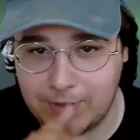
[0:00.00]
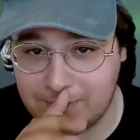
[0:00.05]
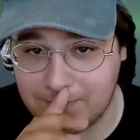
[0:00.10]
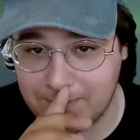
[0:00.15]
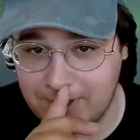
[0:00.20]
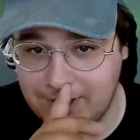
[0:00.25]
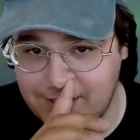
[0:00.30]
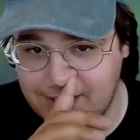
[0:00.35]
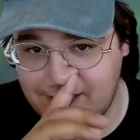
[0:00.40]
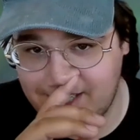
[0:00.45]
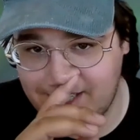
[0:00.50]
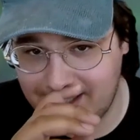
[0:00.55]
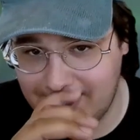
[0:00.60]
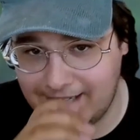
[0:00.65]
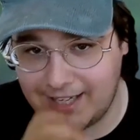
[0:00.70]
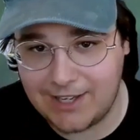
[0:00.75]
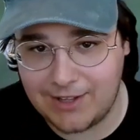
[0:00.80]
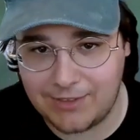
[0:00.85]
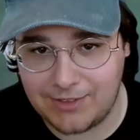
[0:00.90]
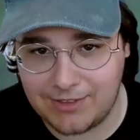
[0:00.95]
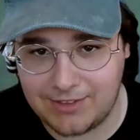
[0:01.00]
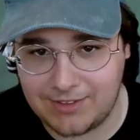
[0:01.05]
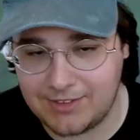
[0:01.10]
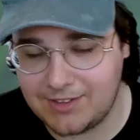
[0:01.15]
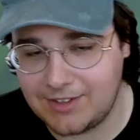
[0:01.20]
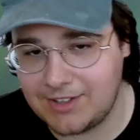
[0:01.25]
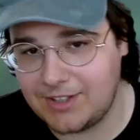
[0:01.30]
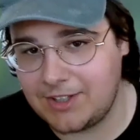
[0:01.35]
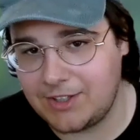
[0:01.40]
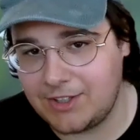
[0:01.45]
whispering that
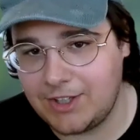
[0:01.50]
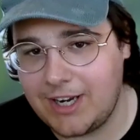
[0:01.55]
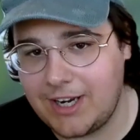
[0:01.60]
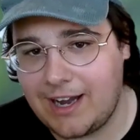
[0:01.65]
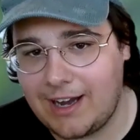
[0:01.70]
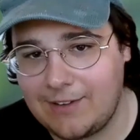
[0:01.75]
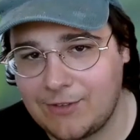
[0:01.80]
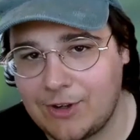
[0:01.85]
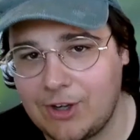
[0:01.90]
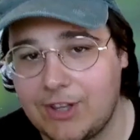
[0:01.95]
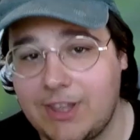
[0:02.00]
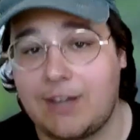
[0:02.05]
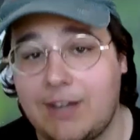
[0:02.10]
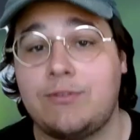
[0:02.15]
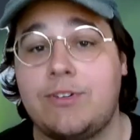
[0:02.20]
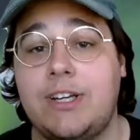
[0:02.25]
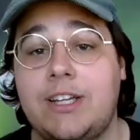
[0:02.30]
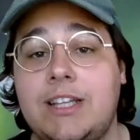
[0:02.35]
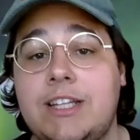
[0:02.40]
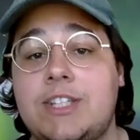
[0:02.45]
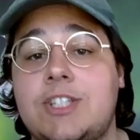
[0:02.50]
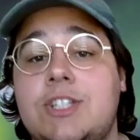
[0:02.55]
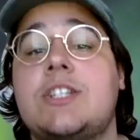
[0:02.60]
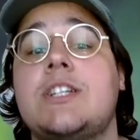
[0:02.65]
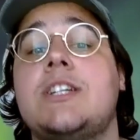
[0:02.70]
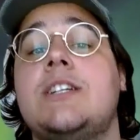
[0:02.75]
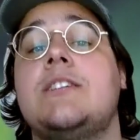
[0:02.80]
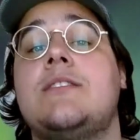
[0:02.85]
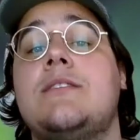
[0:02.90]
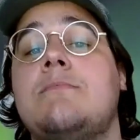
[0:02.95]
you know how I've got that really
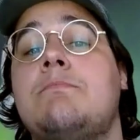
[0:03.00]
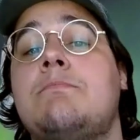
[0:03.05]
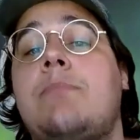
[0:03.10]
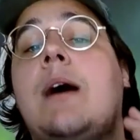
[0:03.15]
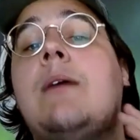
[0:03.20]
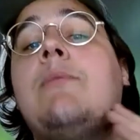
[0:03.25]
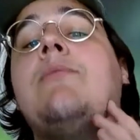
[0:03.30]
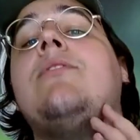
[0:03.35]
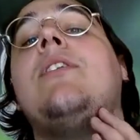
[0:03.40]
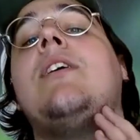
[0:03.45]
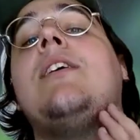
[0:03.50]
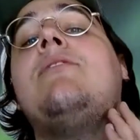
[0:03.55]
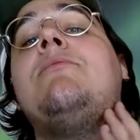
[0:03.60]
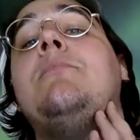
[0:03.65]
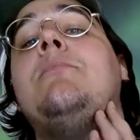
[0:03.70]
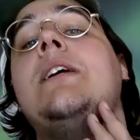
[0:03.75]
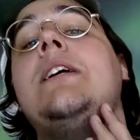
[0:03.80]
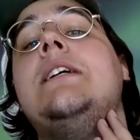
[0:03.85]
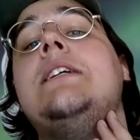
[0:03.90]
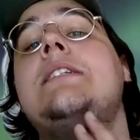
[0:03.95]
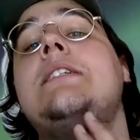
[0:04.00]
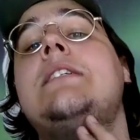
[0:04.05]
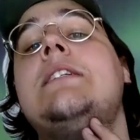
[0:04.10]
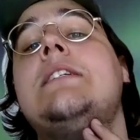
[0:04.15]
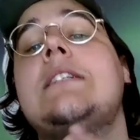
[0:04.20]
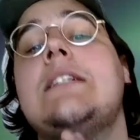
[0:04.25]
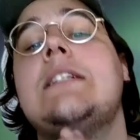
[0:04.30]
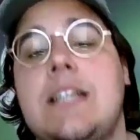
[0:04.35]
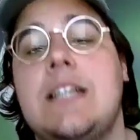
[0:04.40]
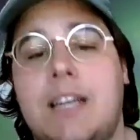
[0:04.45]
shit bum fluff beard?
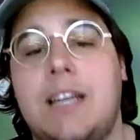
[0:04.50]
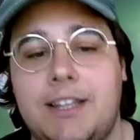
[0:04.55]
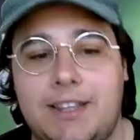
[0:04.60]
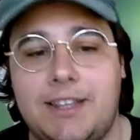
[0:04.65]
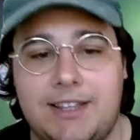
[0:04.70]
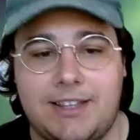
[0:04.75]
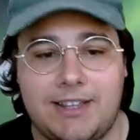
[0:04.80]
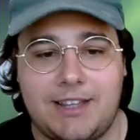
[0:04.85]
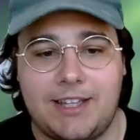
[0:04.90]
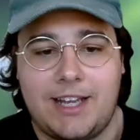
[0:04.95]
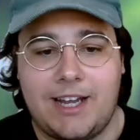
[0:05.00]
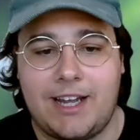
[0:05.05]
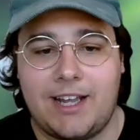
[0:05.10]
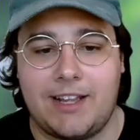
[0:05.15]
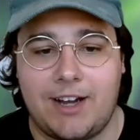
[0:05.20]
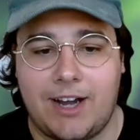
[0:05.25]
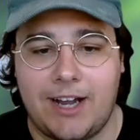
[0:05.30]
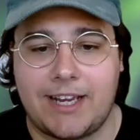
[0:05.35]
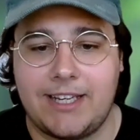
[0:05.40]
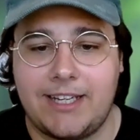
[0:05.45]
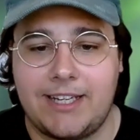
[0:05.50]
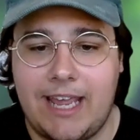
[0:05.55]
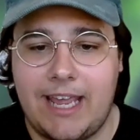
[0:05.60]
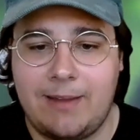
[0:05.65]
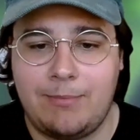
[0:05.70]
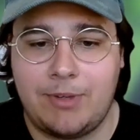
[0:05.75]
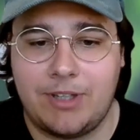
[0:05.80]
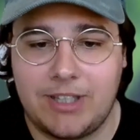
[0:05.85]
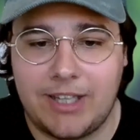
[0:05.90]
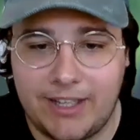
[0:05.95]
I can
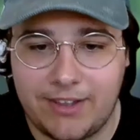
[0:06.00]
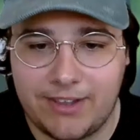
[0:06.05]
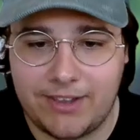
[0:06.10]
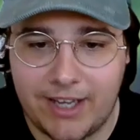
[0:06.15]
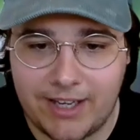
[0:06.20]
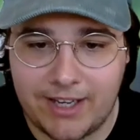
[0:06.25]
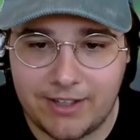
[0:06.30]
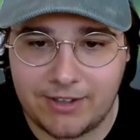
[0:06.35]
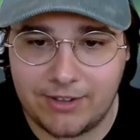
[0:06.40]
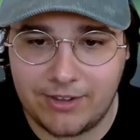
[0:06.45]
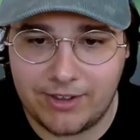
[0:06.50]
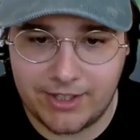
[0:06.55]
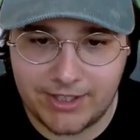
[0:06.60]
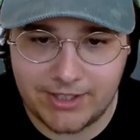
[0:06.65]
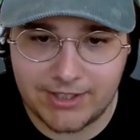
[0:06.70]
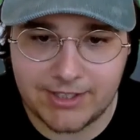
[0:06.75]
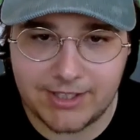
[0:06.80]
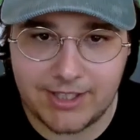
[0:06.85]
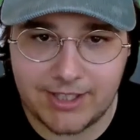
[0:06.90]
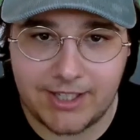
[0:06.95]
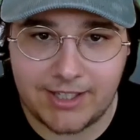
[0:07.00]
emulate that on this